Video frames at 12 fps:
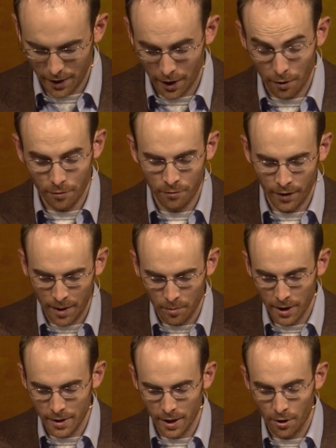in our
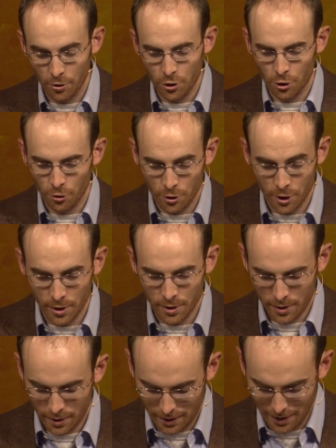families, in our churches